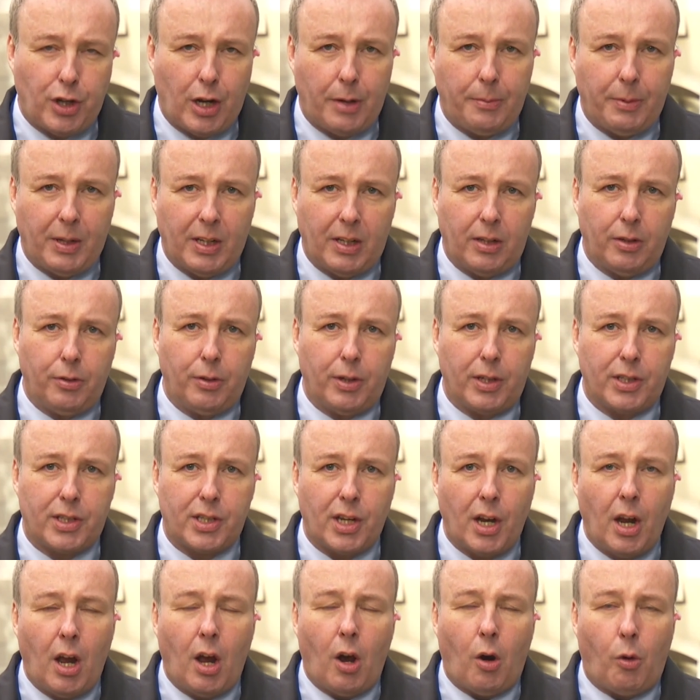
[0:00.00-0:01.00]
Jamie
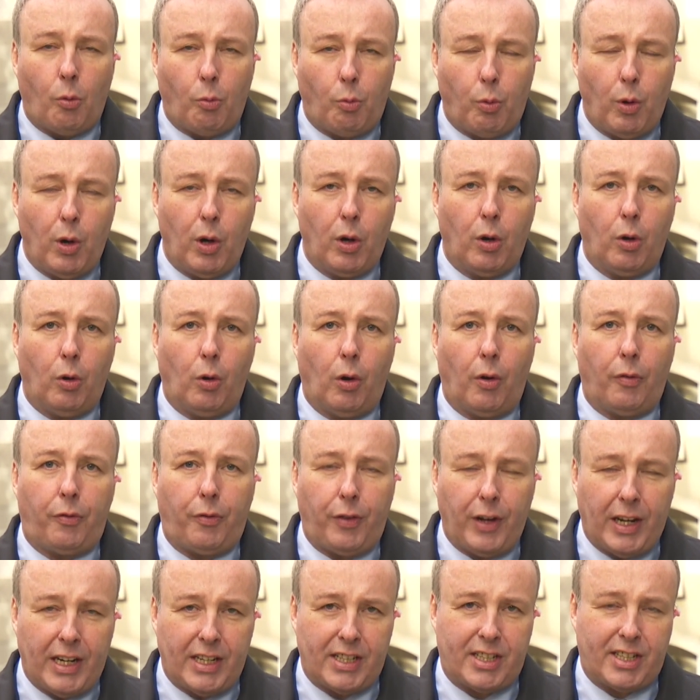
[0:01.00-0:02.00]
Lewis will
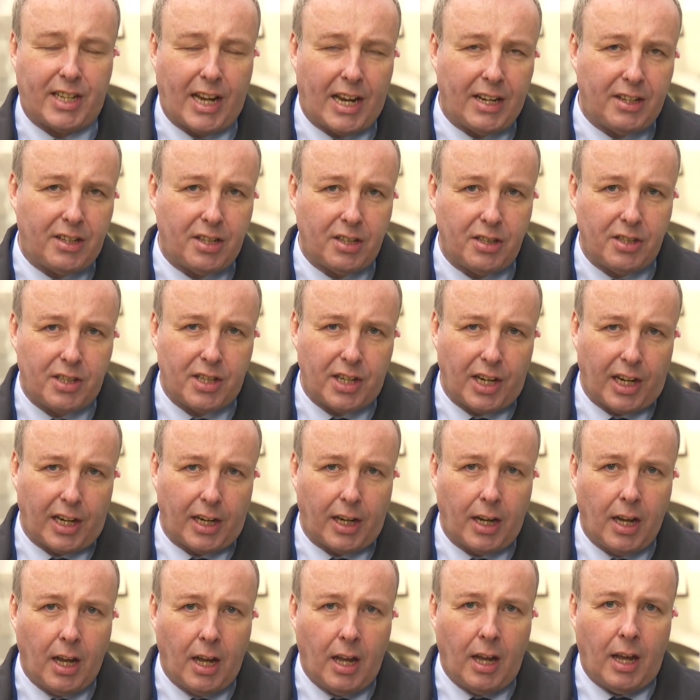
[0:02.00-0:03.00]
face
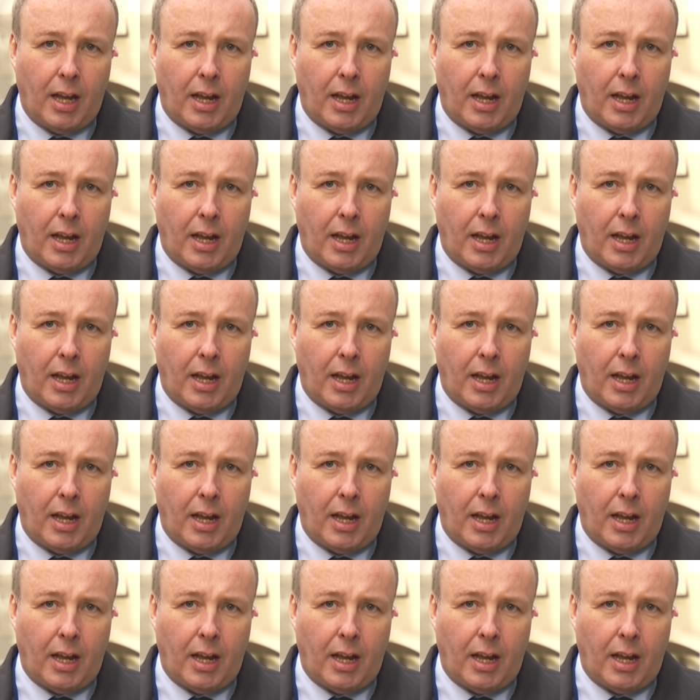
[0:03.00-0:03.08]
sentencing